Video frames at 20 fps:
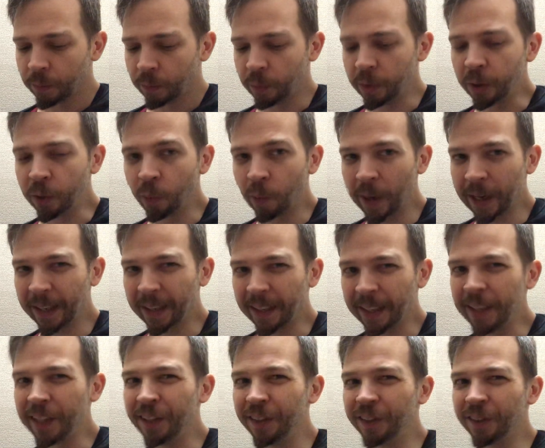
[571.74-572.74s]
with the way it
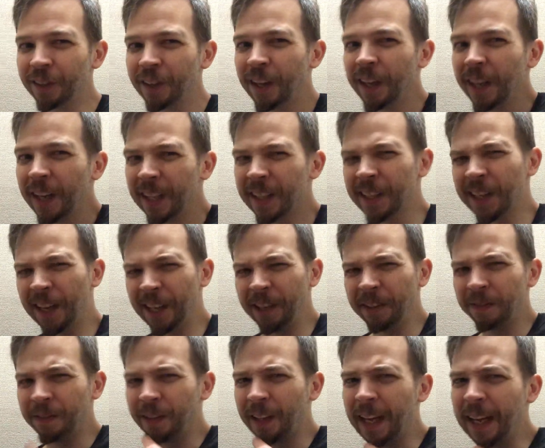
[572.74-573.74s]
is. It's kind
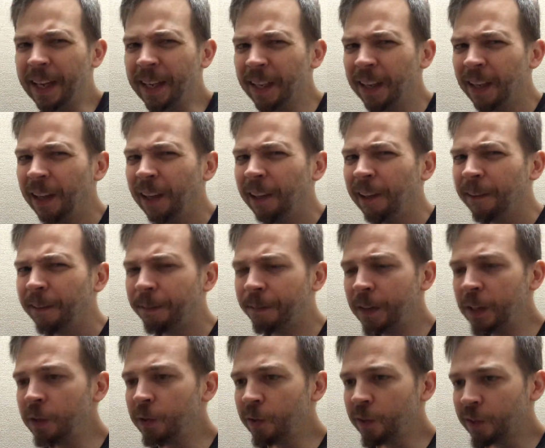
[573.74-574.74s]
of like
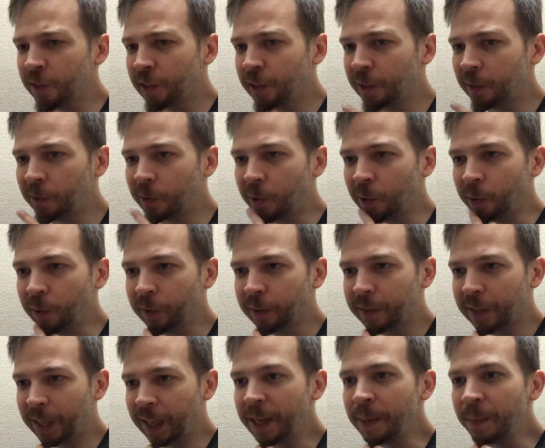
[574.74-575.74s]
feels a little
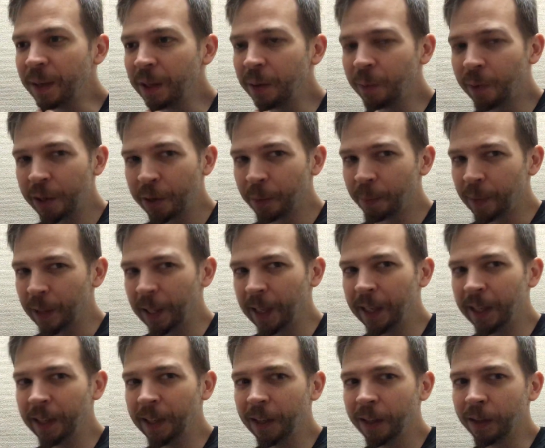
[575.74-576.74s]
old timey when you're
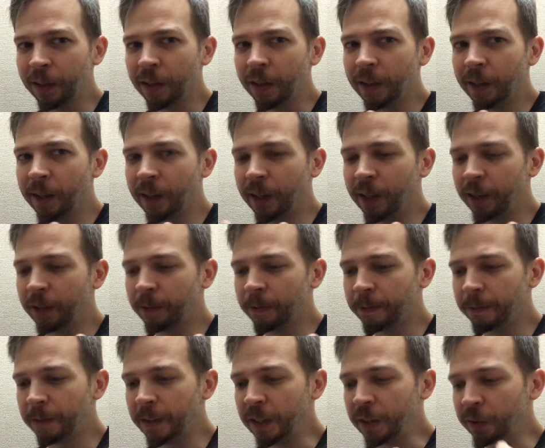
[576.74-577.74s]
playing it. It
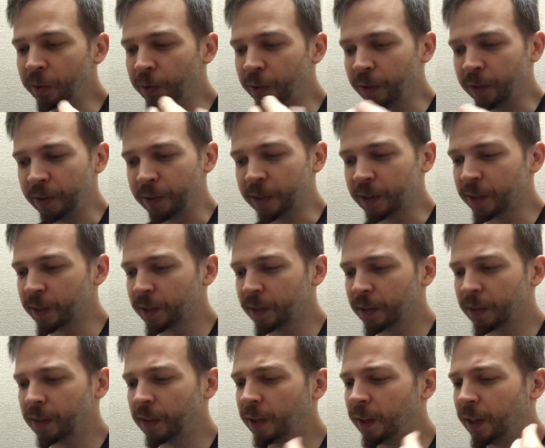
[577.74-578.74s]

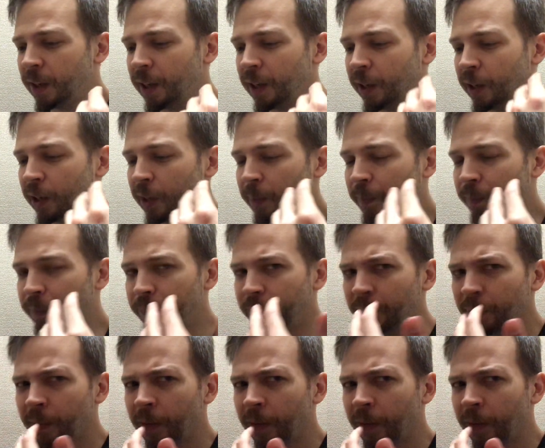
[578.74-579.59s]
feels kind